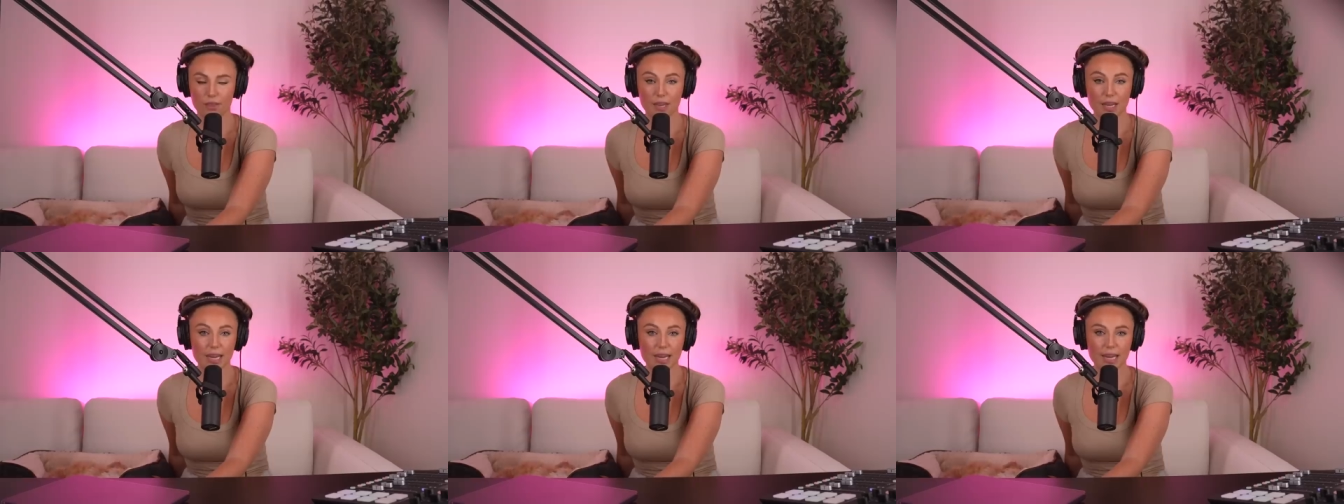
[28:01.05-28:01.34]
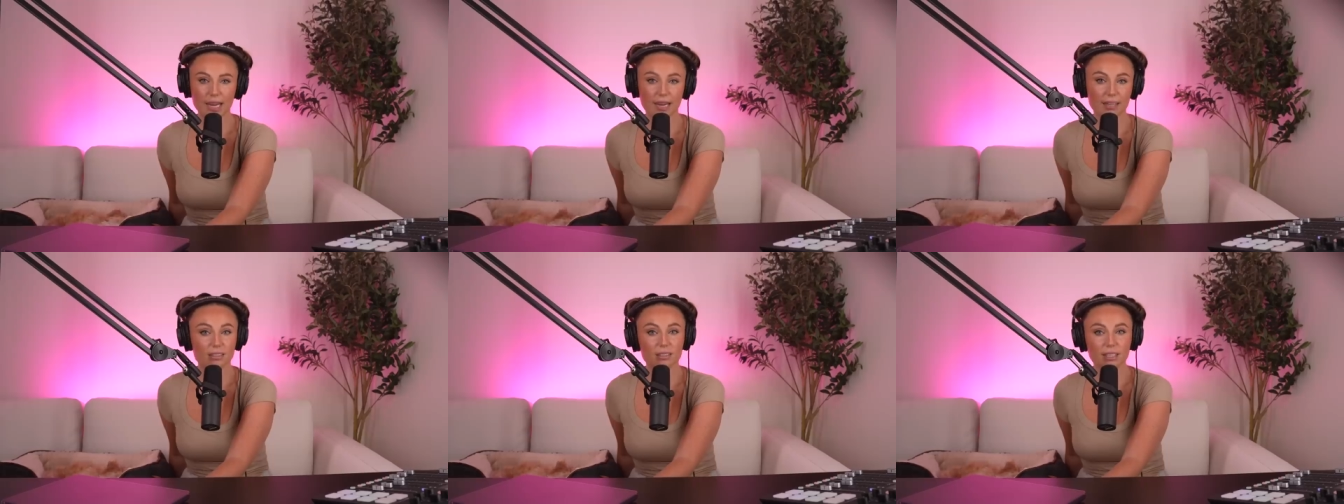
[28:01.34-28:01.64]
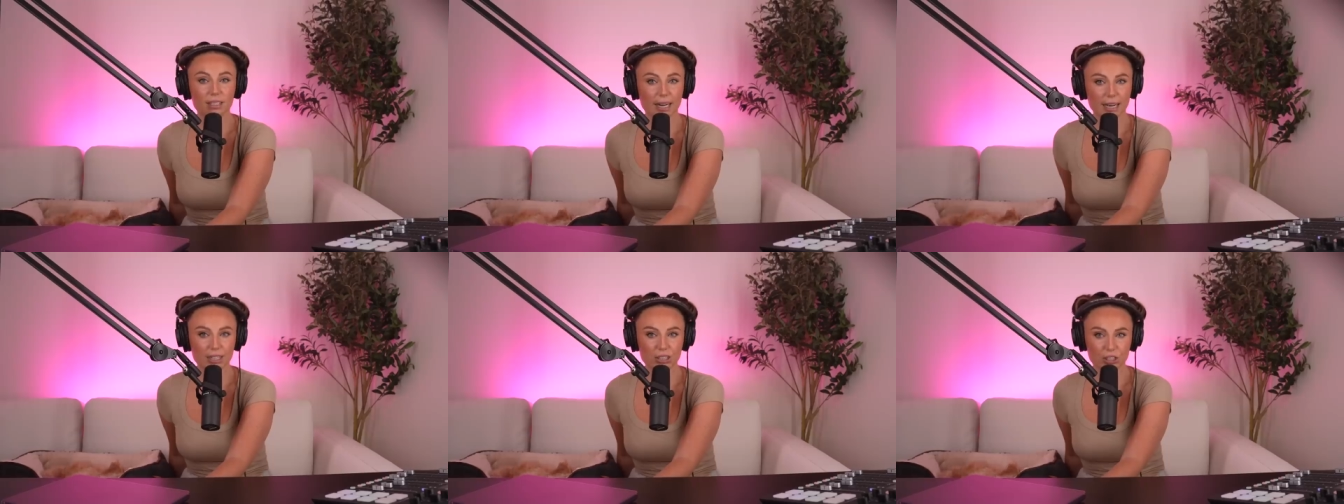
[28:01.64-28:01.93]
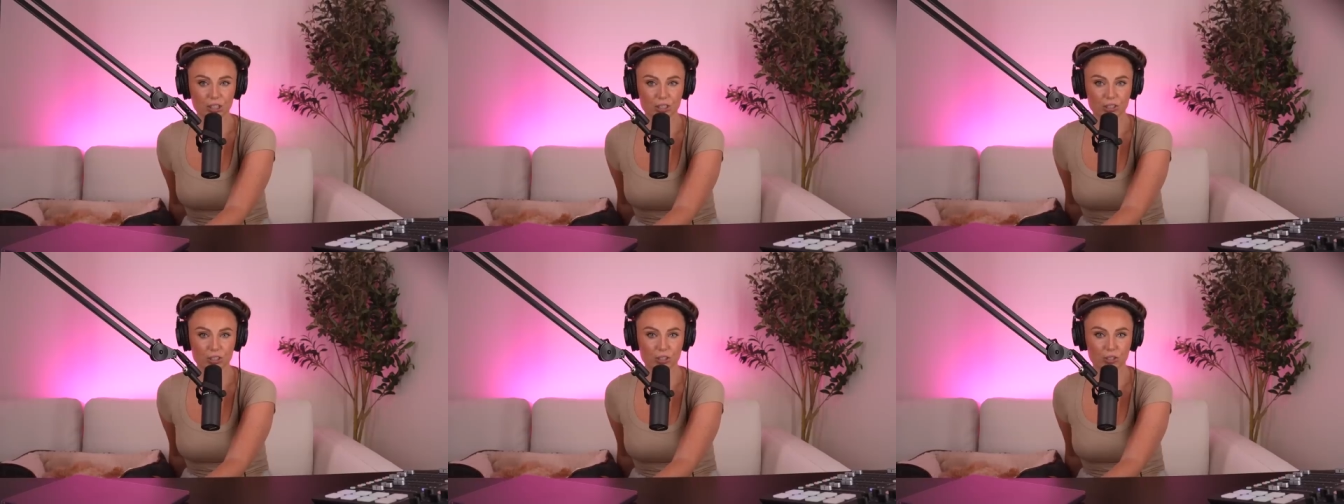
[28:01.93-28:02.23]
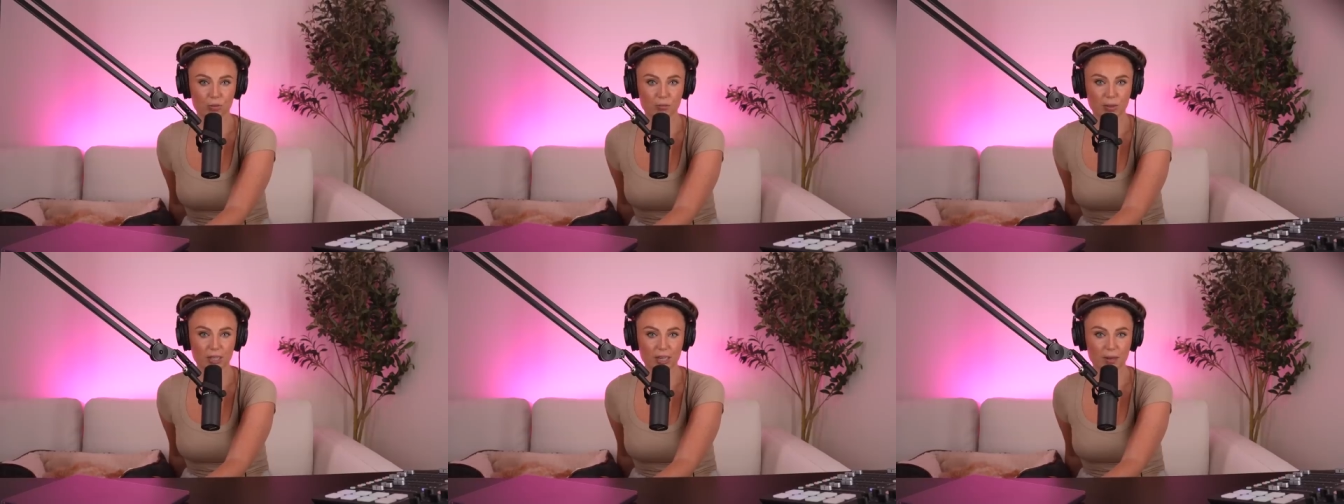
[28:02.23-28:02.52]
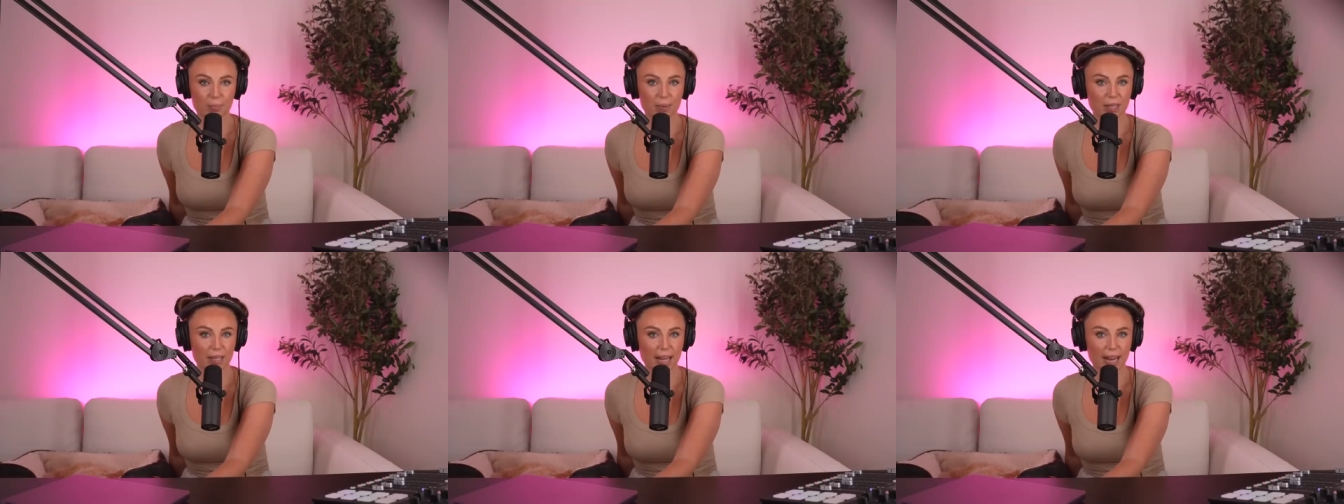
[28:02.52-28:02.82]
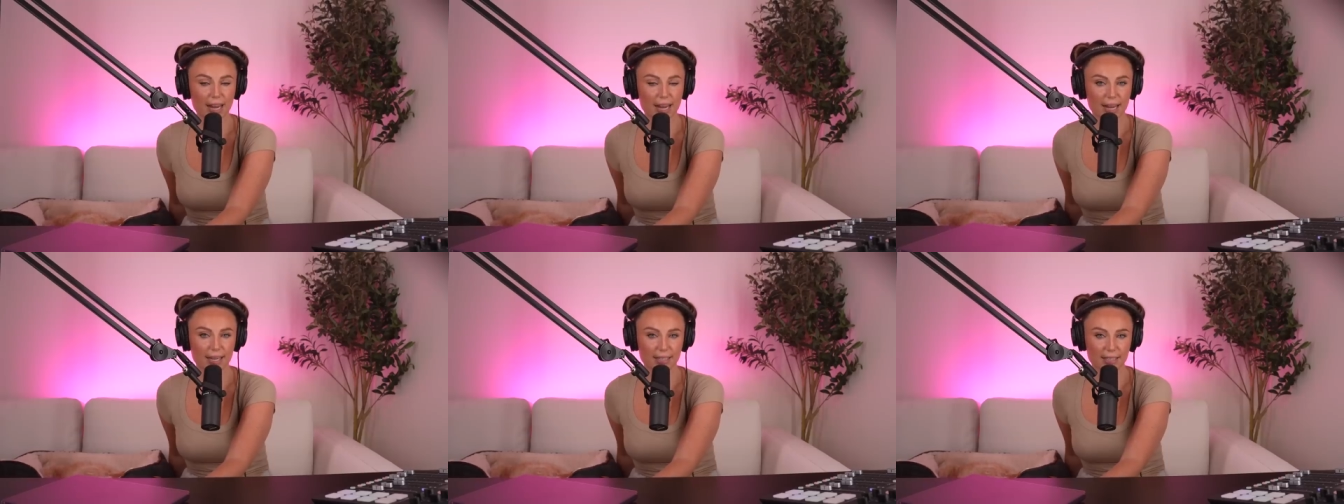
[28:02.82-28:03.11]
the inclination to
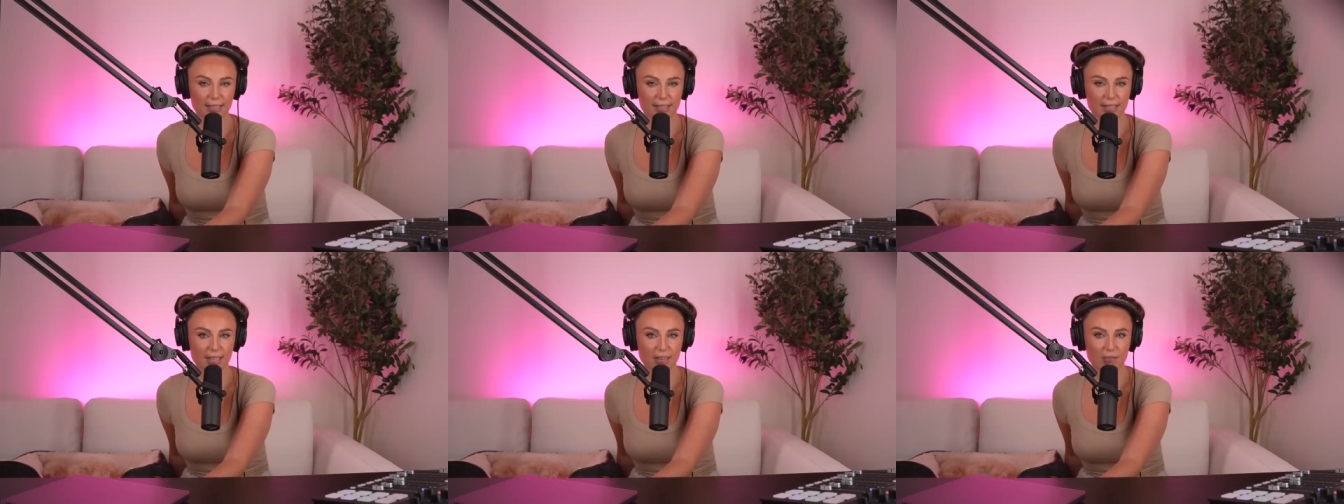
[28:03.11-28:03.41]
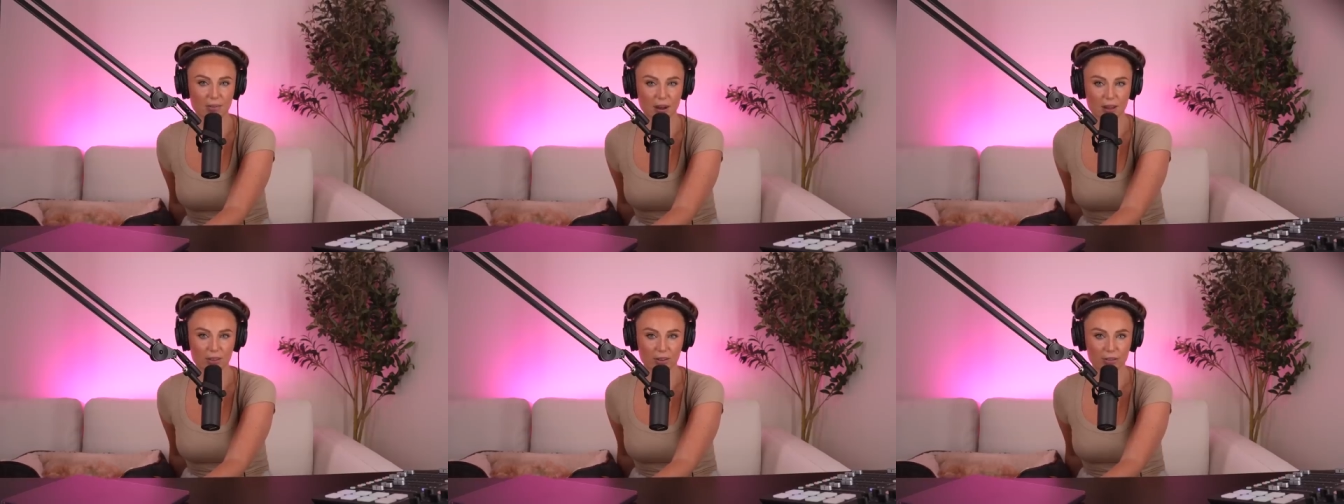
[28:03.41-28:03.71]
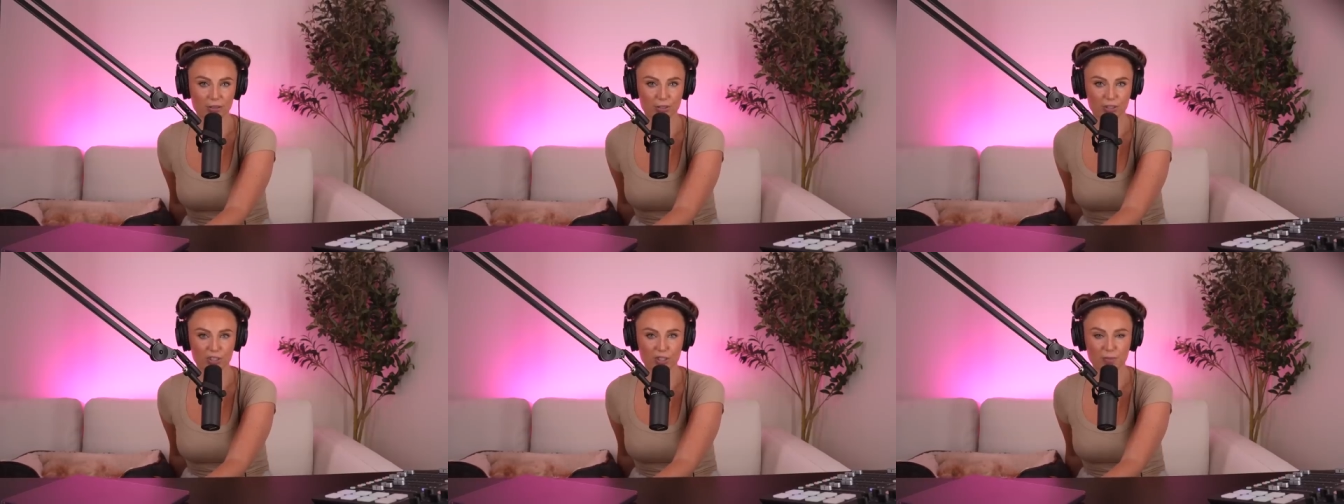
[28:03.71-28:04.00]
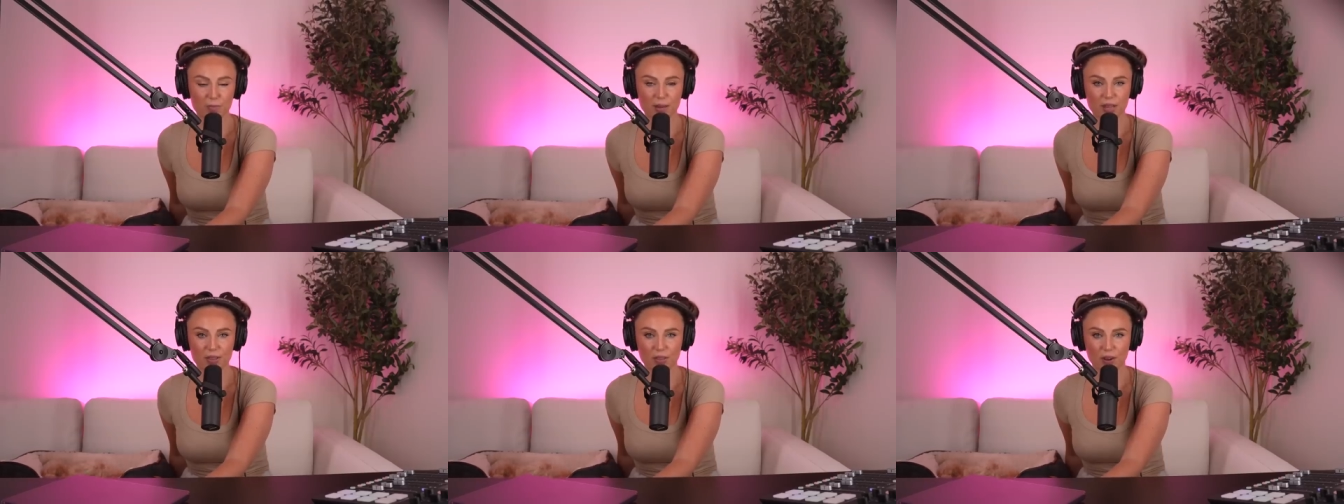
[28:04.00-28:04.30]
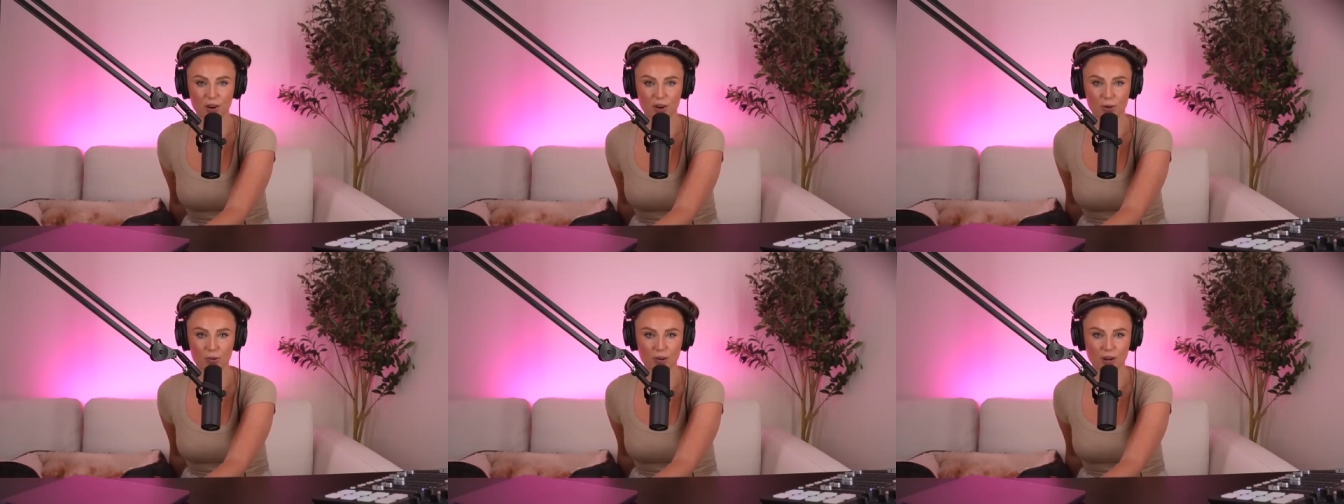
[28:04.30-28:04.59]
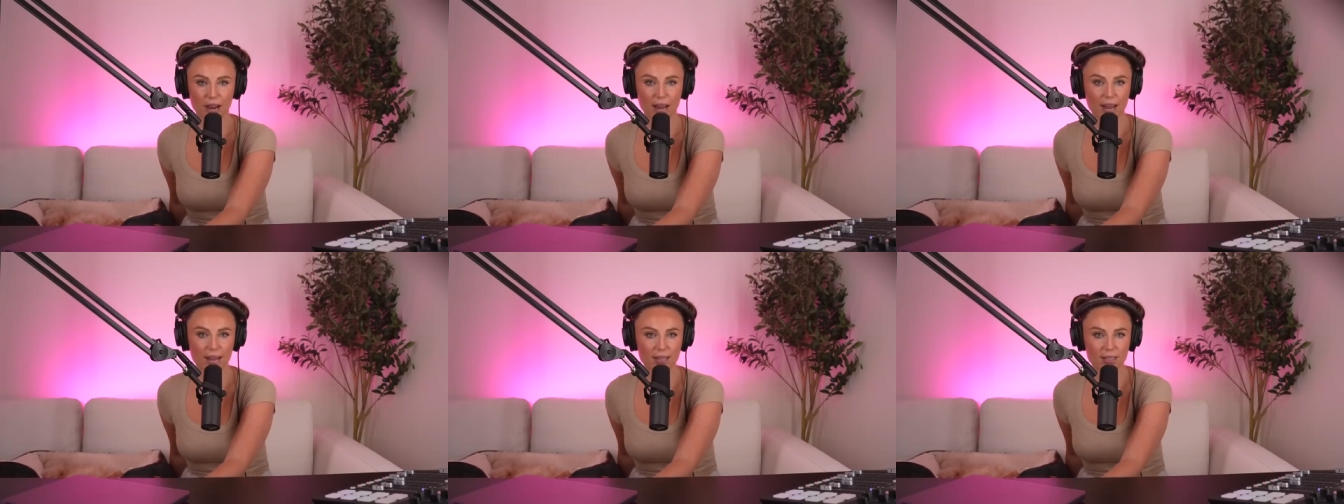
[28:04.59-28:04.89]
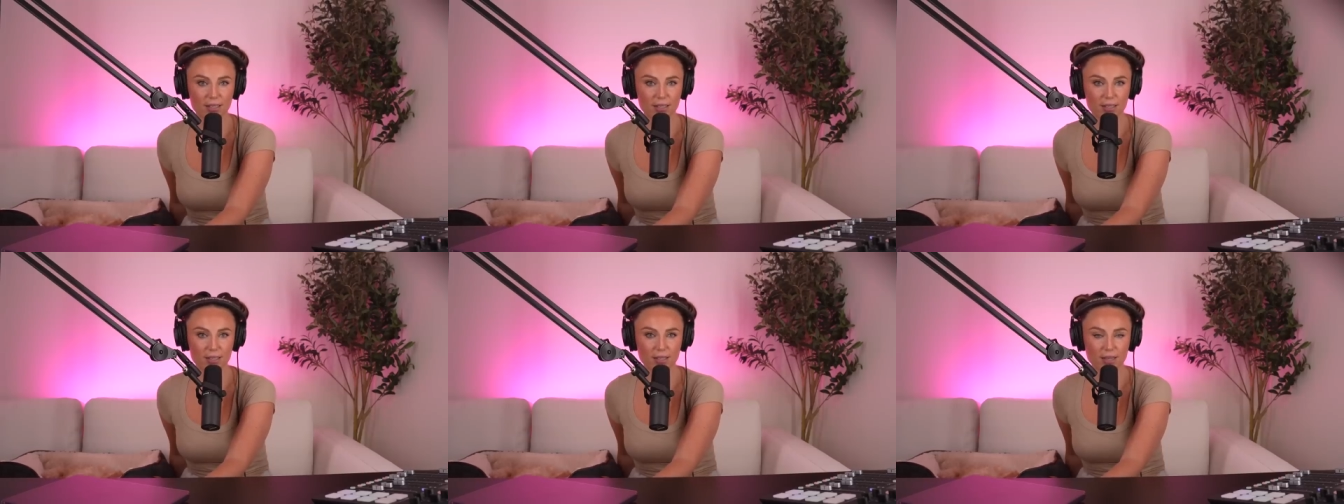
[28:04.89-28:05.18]
manipulate and deceive others to meet their own
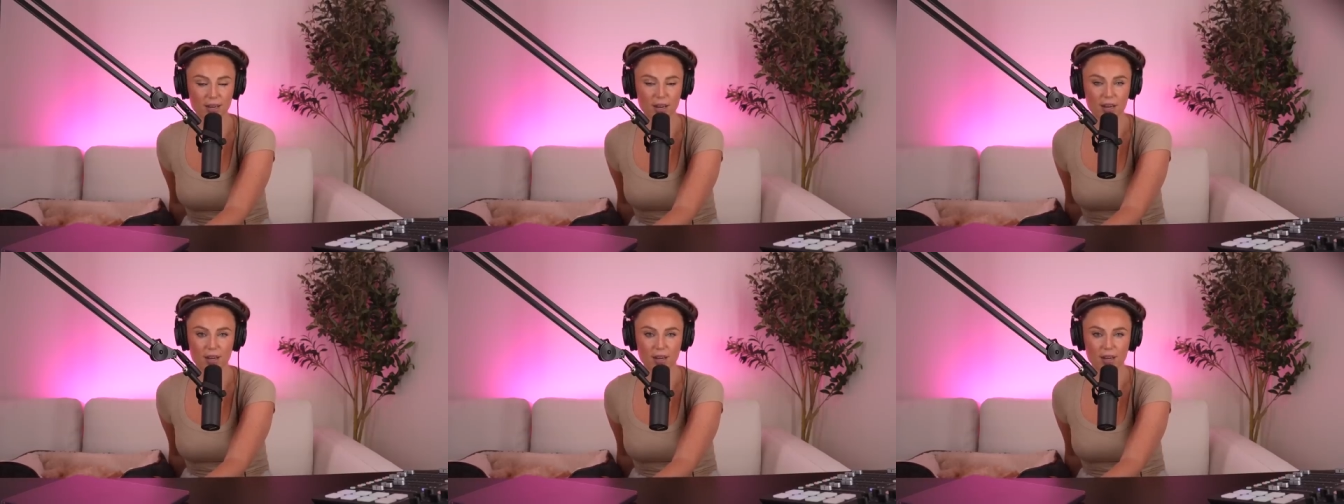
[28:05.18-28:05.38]
ends,